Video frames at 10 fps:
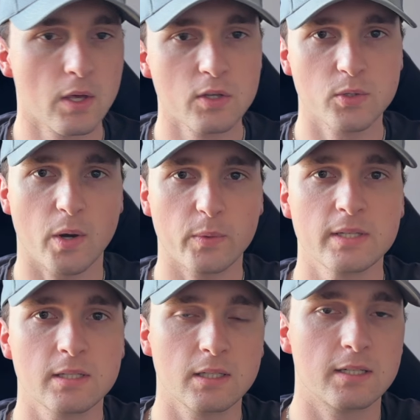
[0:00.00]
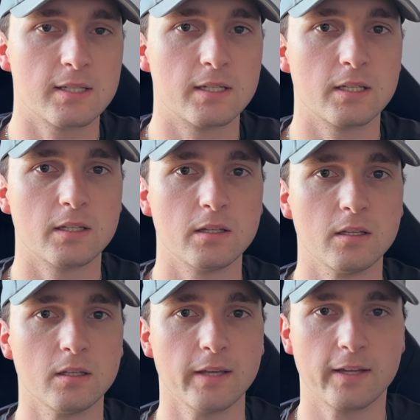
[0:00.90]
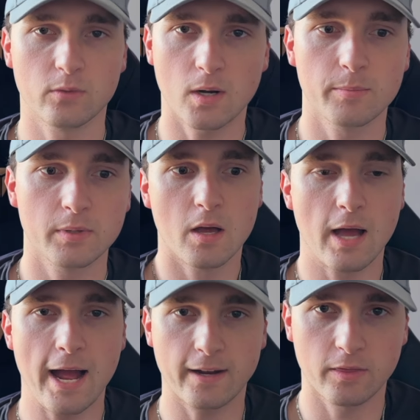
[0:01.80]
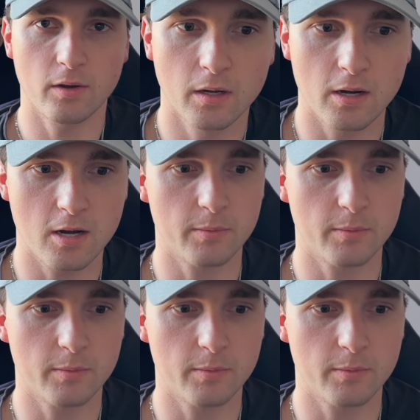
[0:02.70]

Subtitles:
So I recently attended the Anthropic Hackathon.